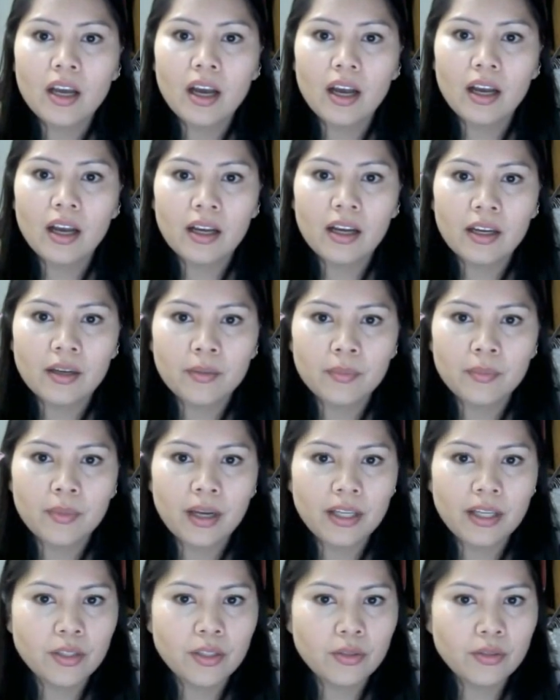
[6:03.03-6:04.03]
I
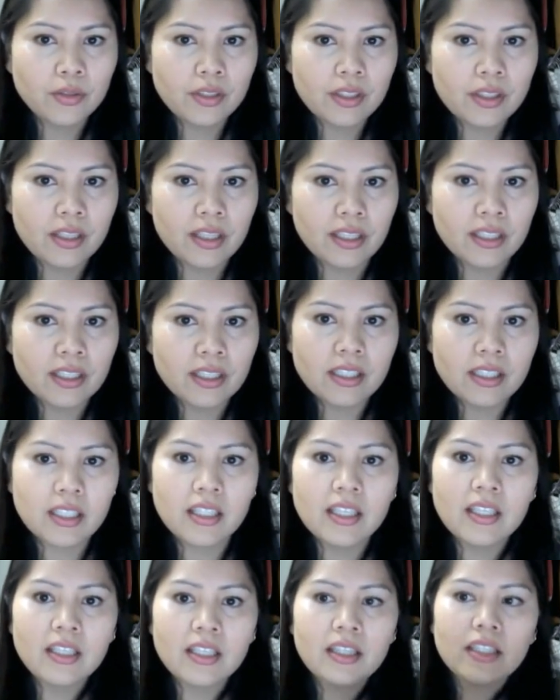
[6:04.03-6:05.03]
use this,
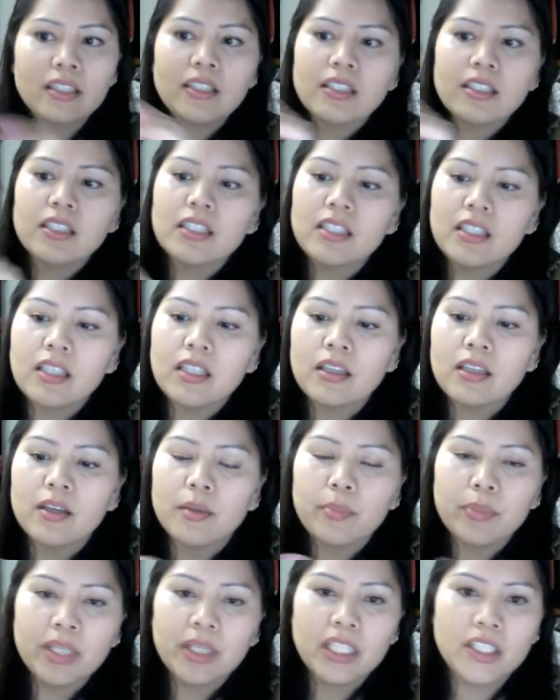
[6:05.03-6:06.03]
and this is the
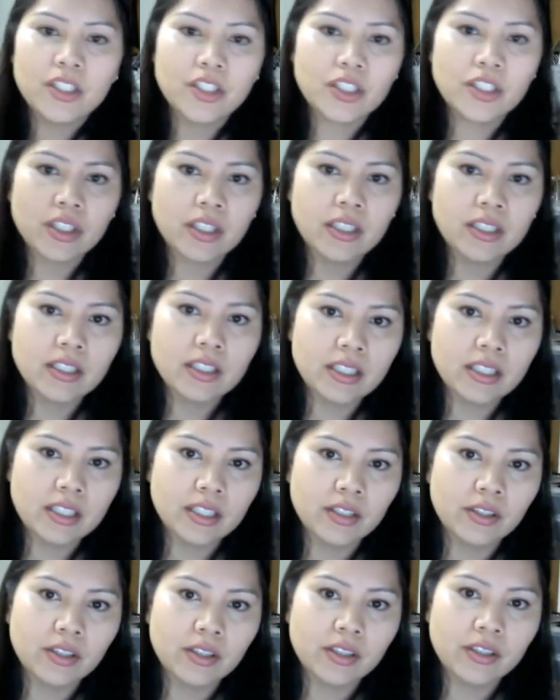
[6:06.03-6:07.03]
Peach
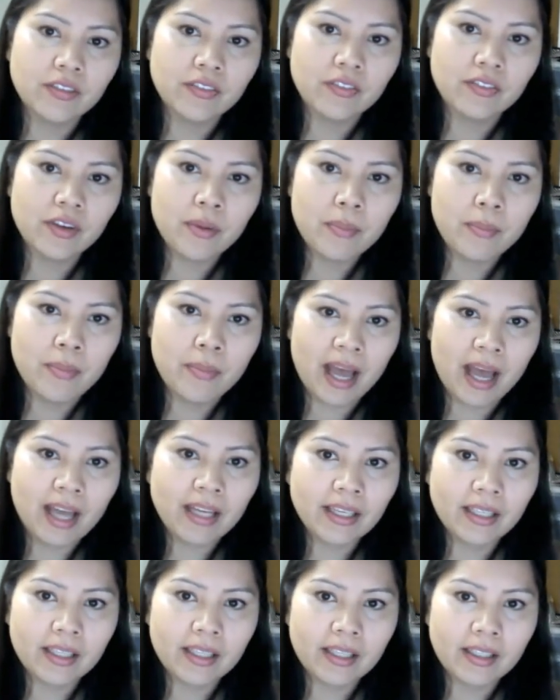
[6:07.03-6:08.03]
Concealer from
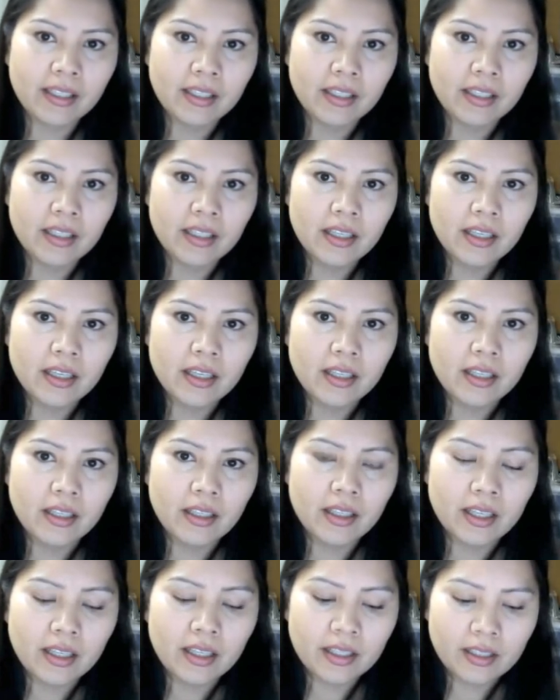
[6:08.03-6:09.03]
M.A.C,
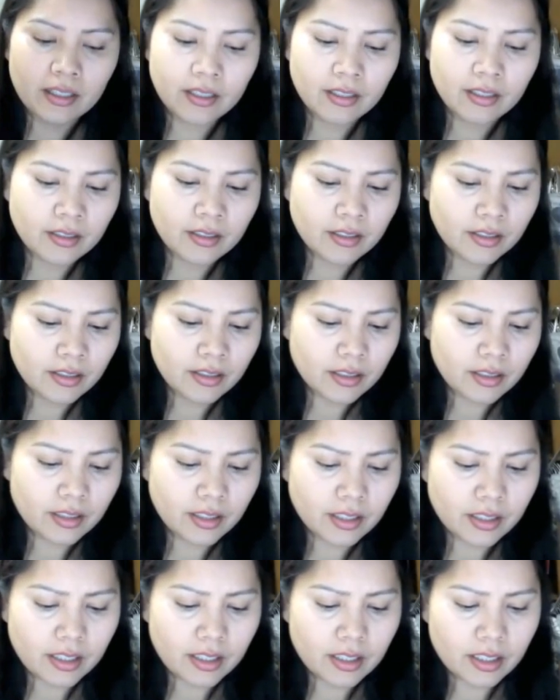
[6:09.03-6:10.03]
and
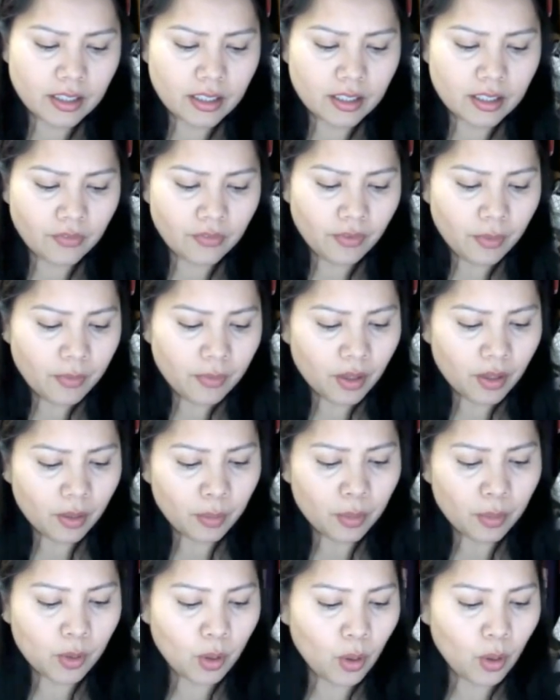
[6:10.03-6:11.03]
it's from their
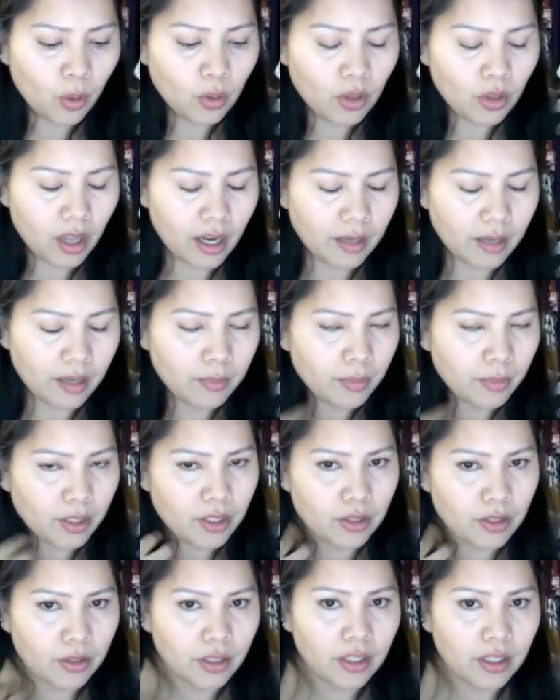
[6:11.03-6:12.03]
Pro line, but you
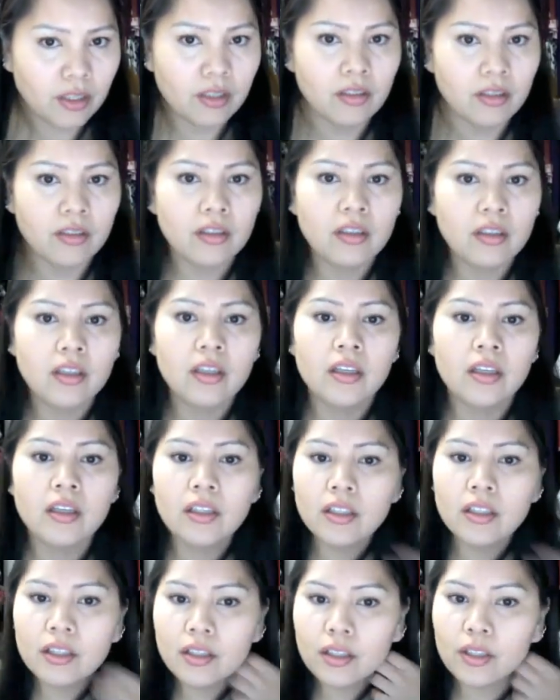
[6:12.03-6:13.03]
can
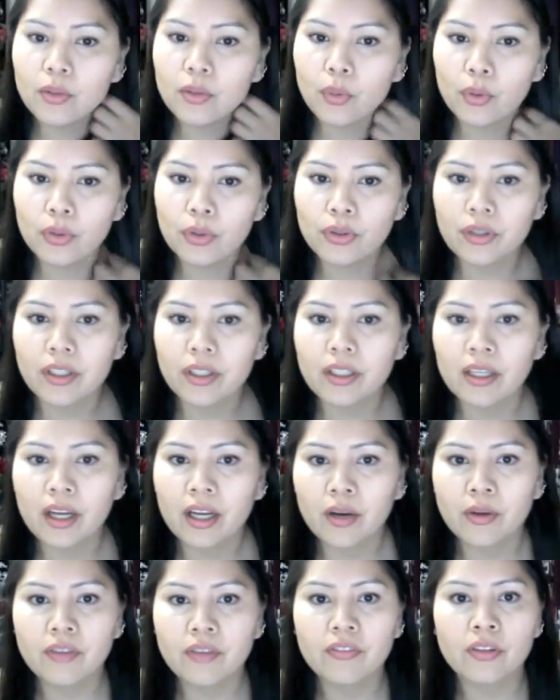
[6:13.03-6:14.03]
order it now.
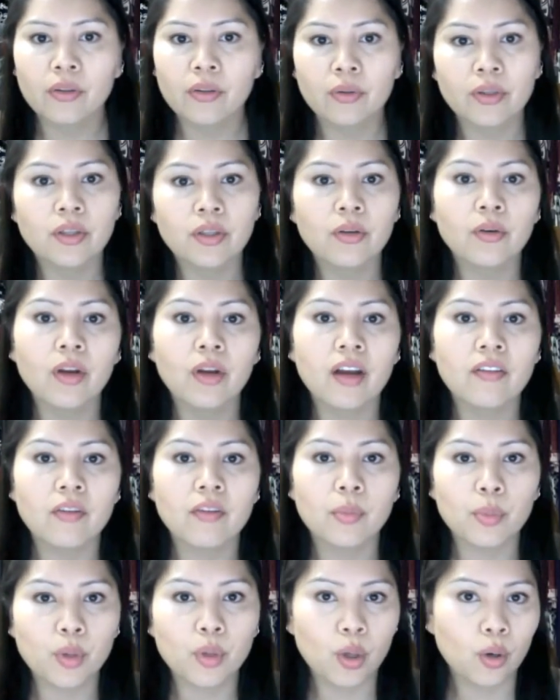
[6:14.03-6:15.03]
Even though you don't have a
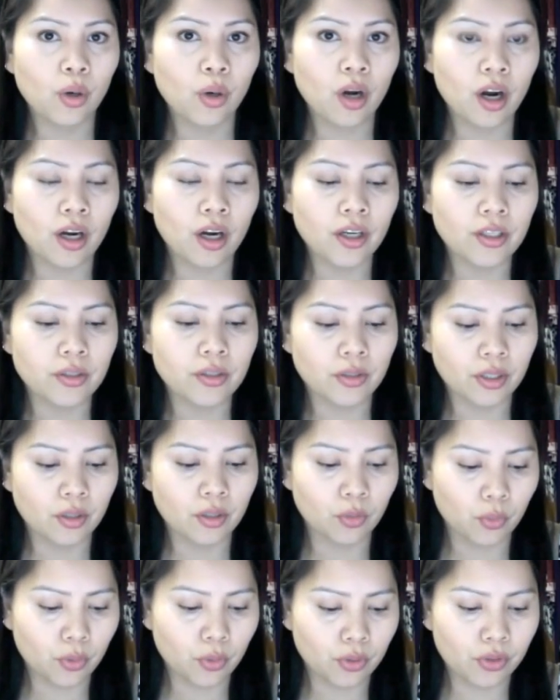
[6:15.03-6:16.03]
Pro card, you can
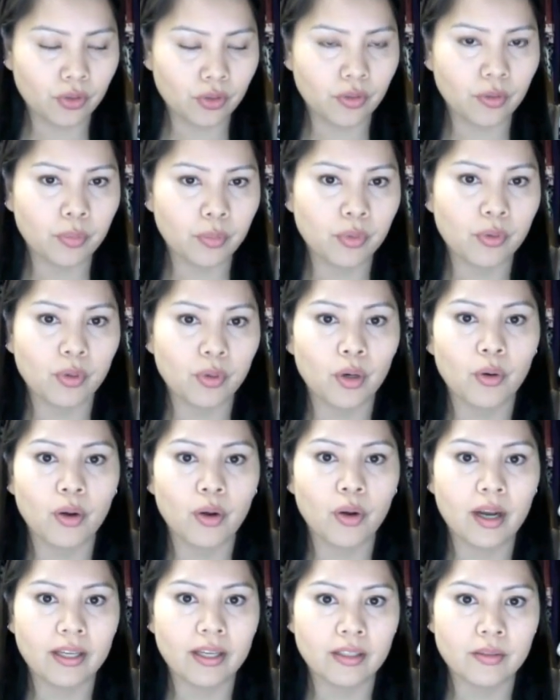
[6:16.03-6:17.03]
order the Pro
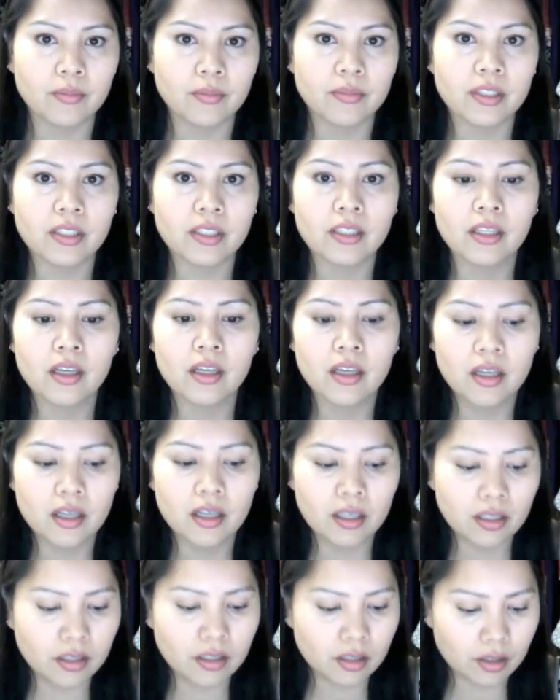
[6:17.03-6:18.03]
items,
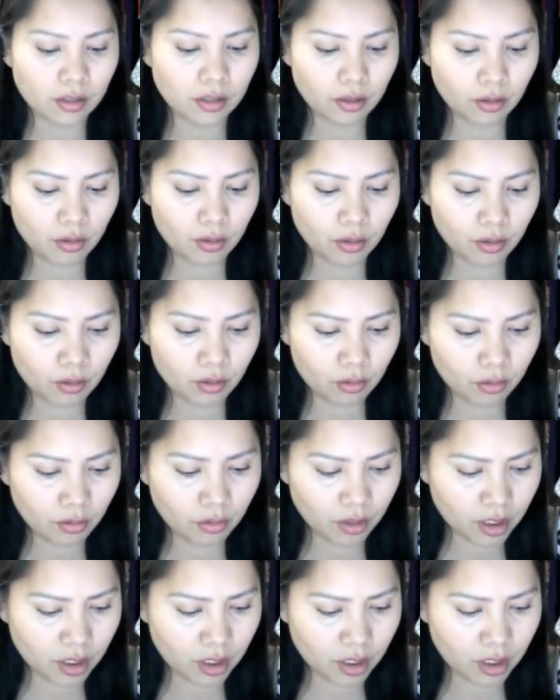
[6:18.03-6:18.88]
so